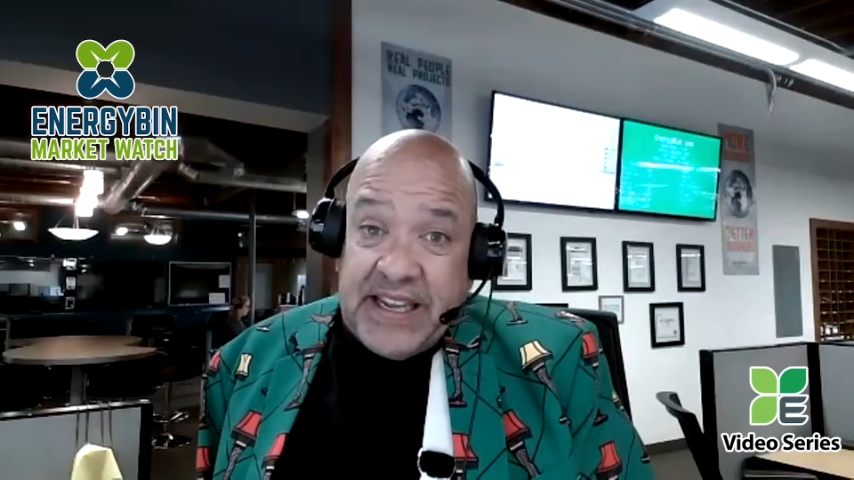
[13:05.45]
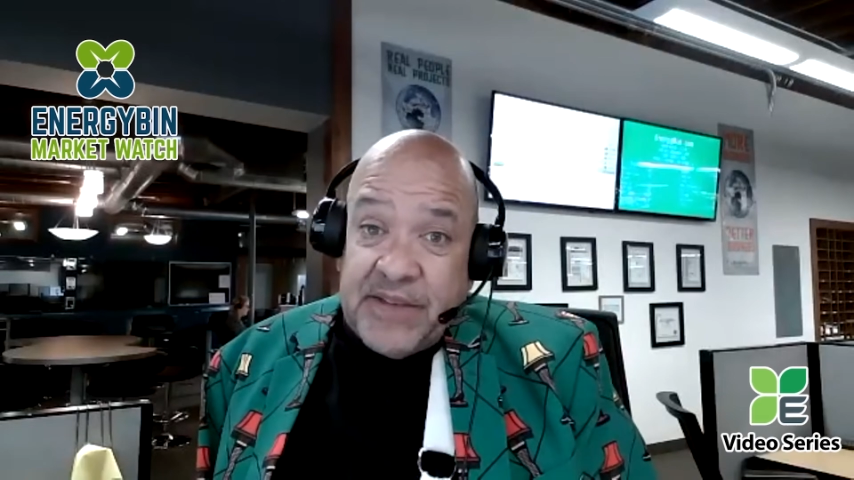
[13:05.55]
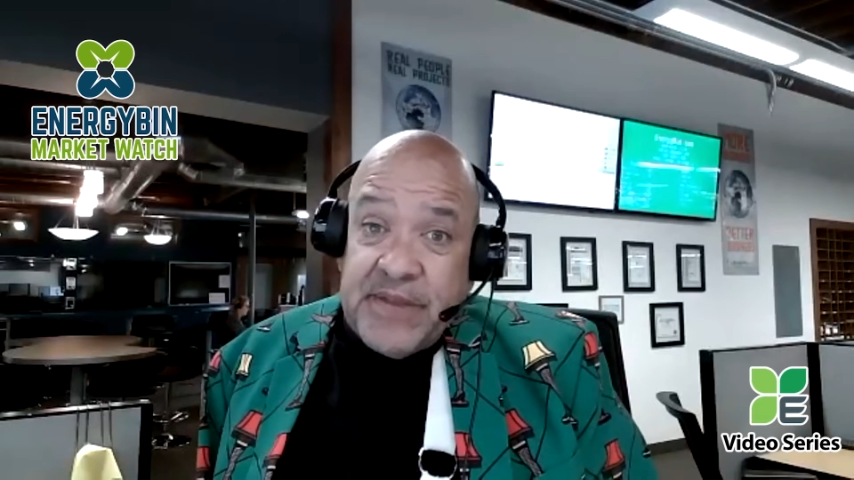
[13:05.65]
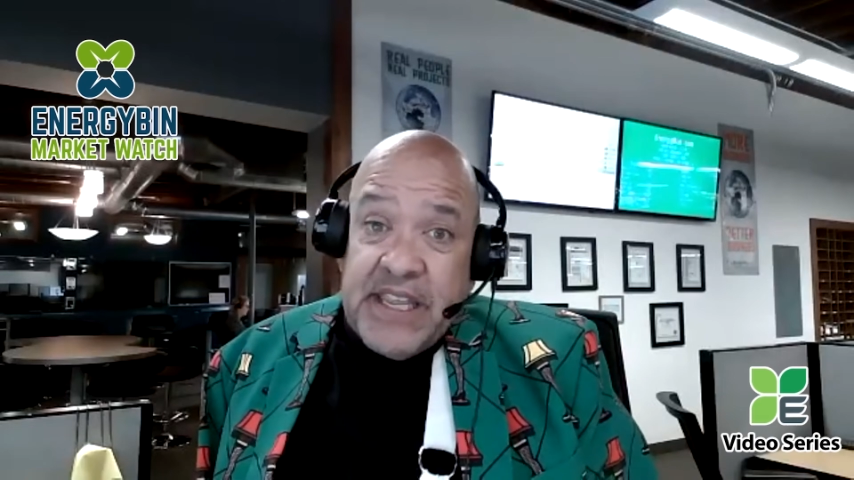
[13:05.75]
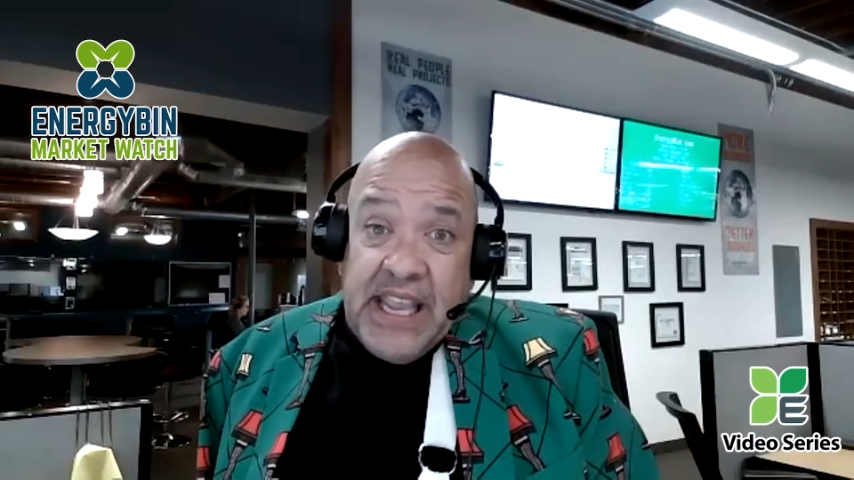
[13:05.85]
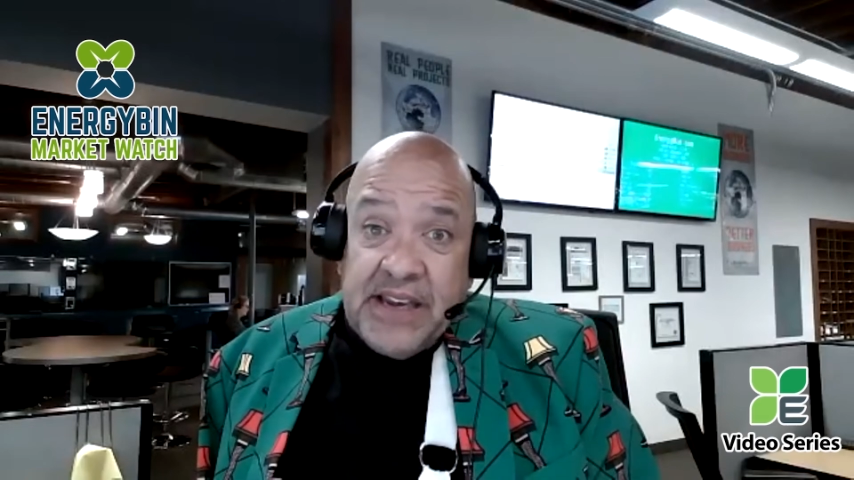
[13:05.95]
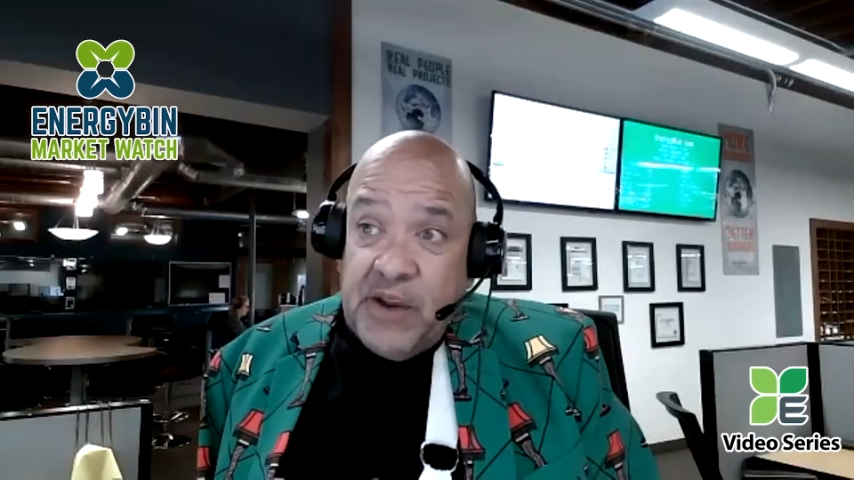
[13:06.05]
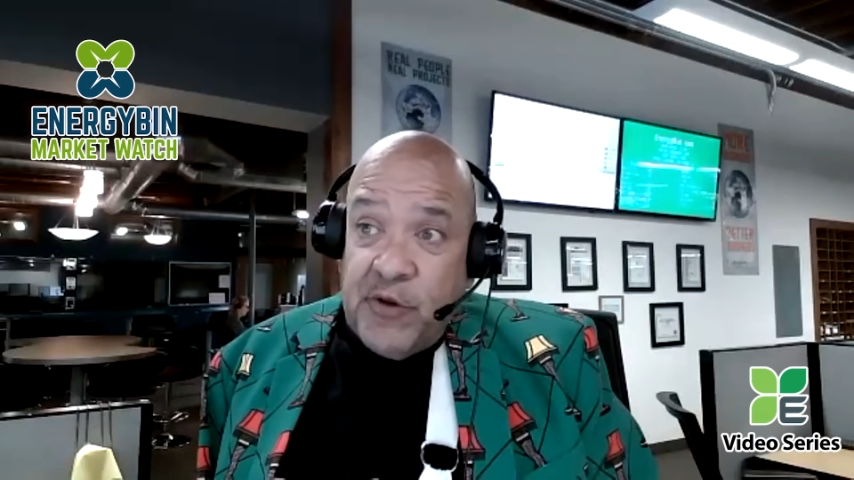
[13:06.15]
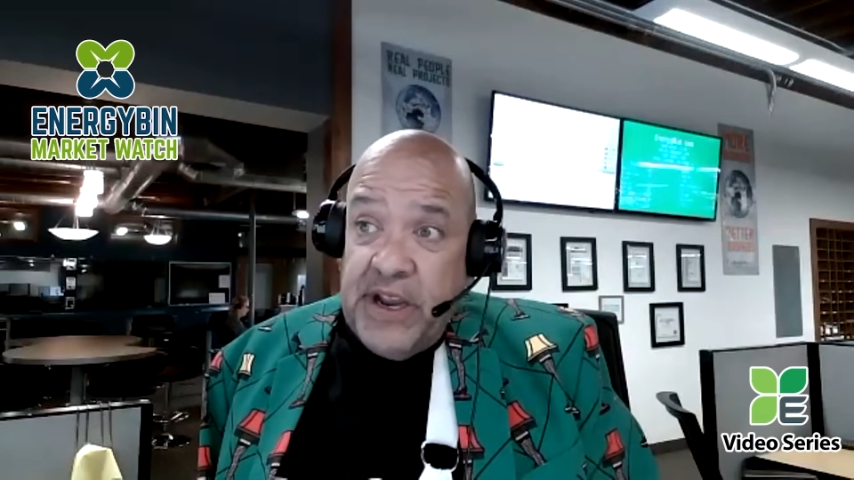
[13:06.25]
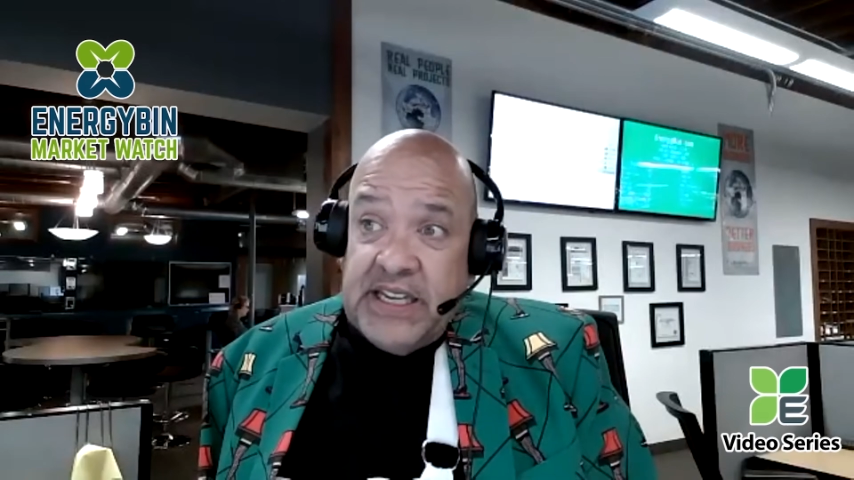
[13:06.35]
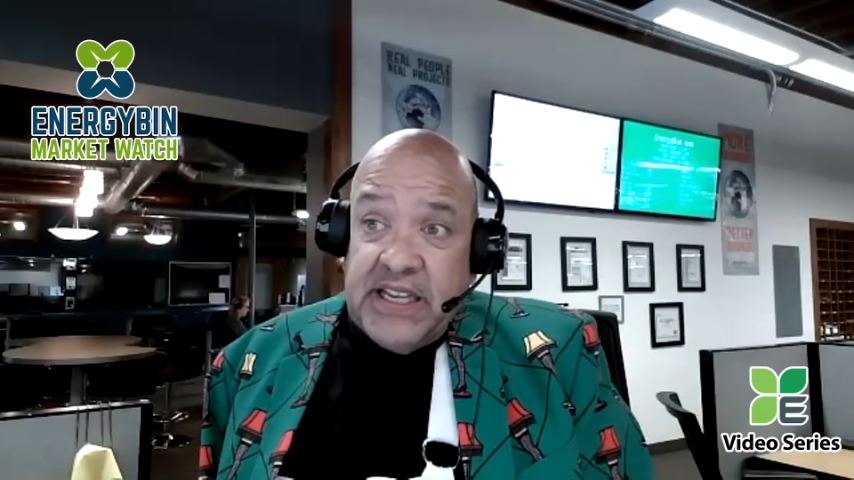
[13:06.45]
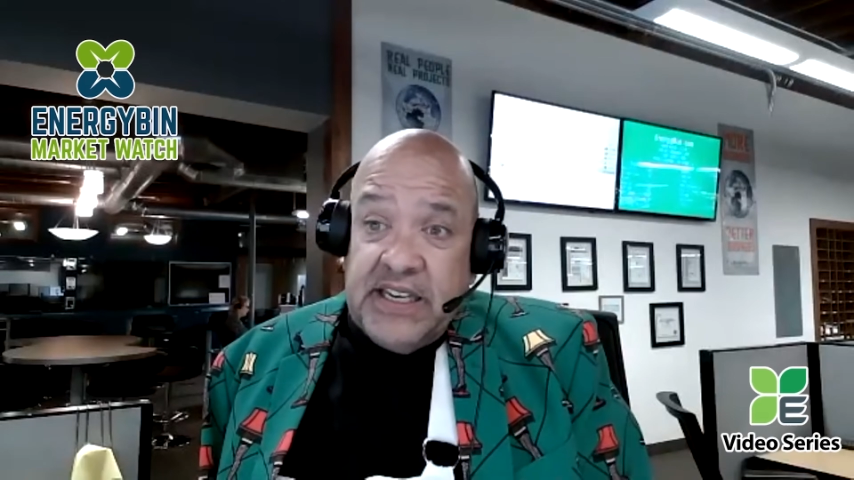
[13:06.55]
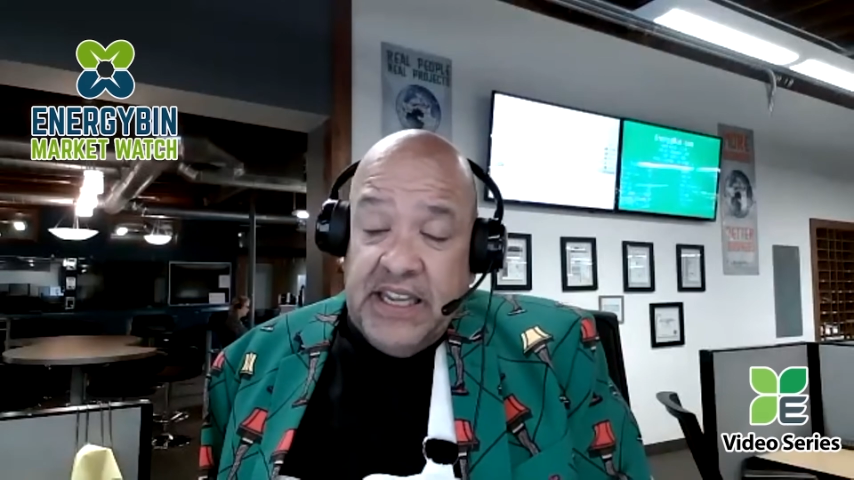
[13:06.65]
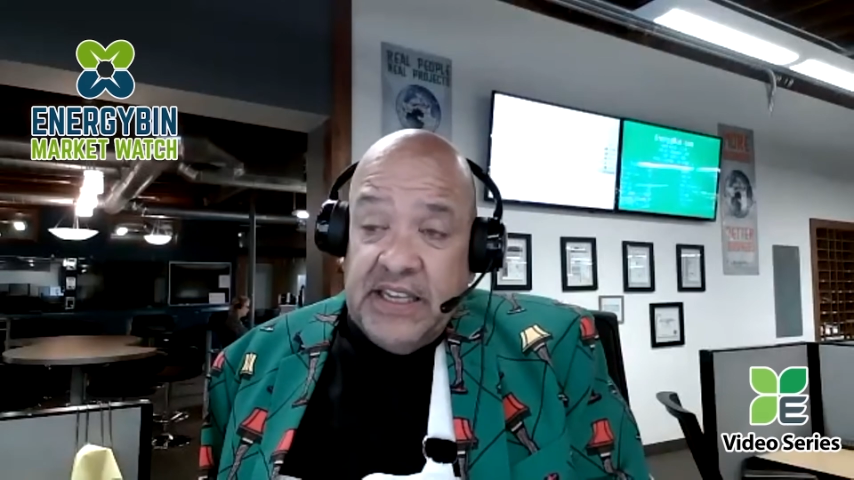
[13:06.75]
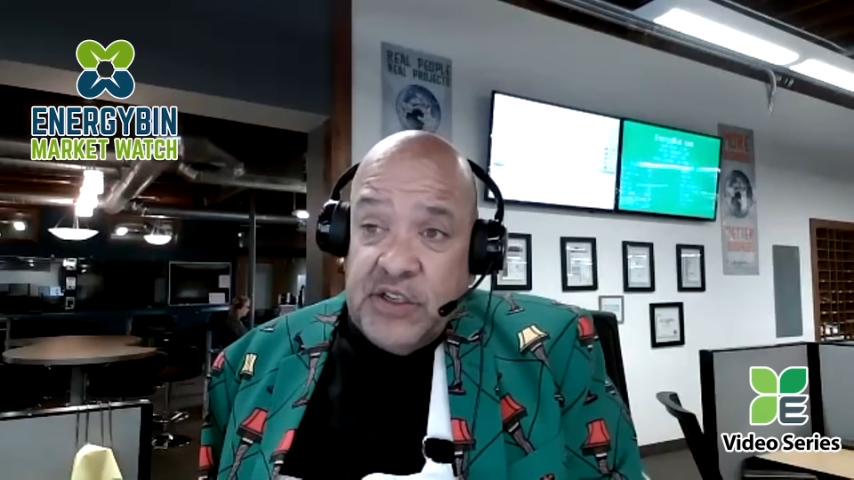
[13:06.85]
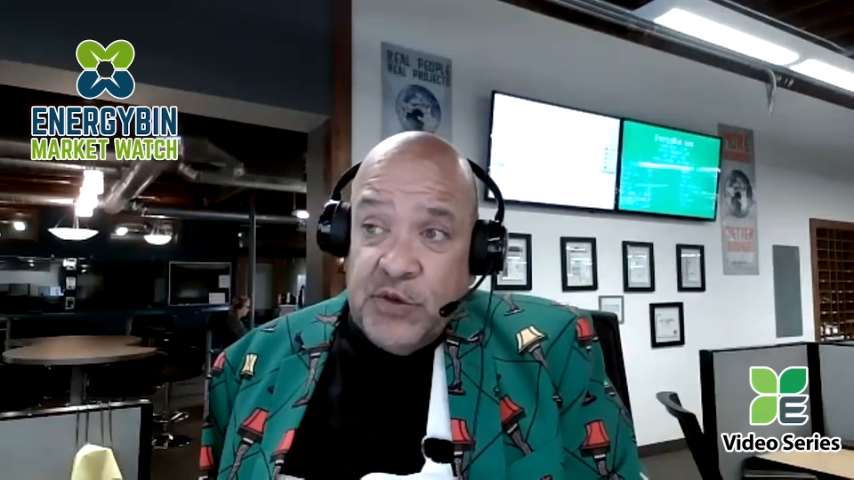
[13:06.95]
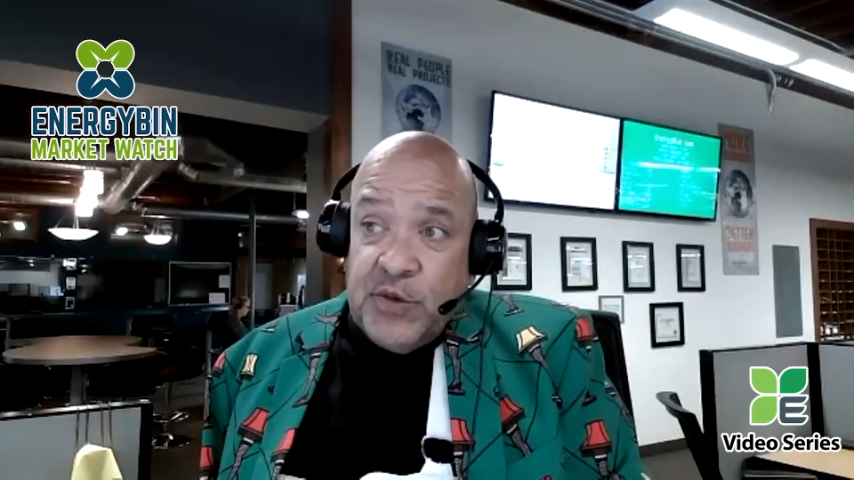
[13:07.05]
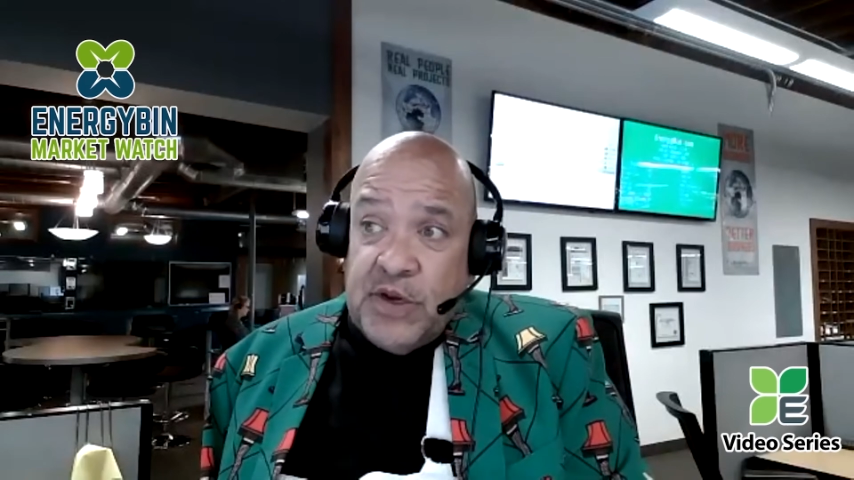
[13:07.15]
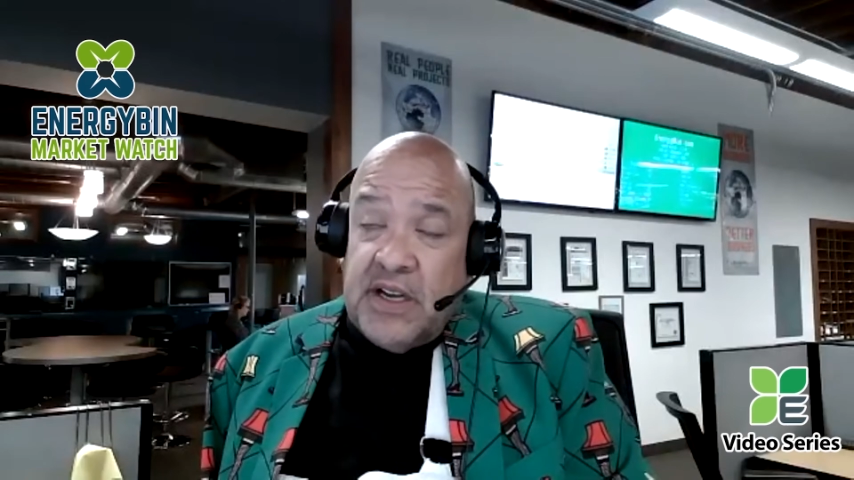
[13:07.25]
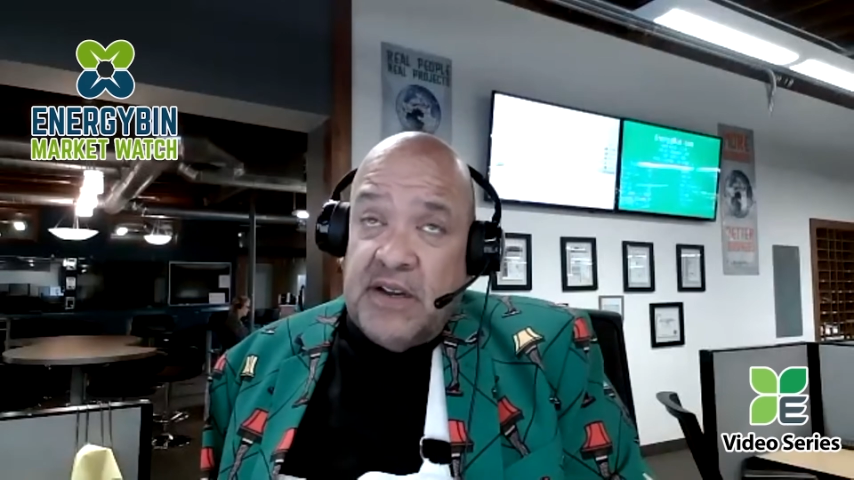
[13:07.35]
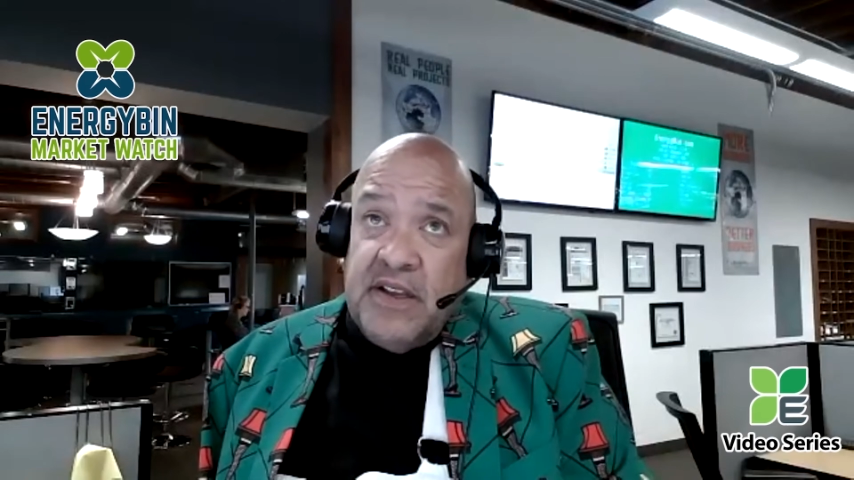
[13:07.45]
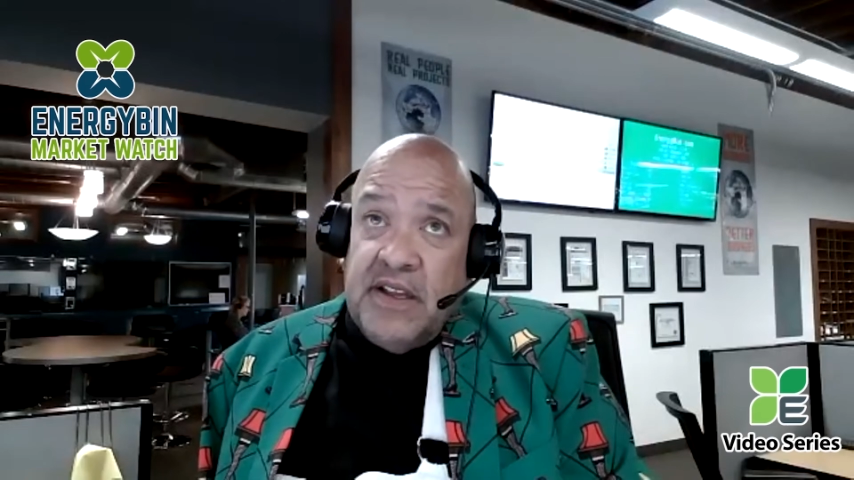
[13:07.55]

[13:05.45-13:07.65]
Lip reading: them and creating it into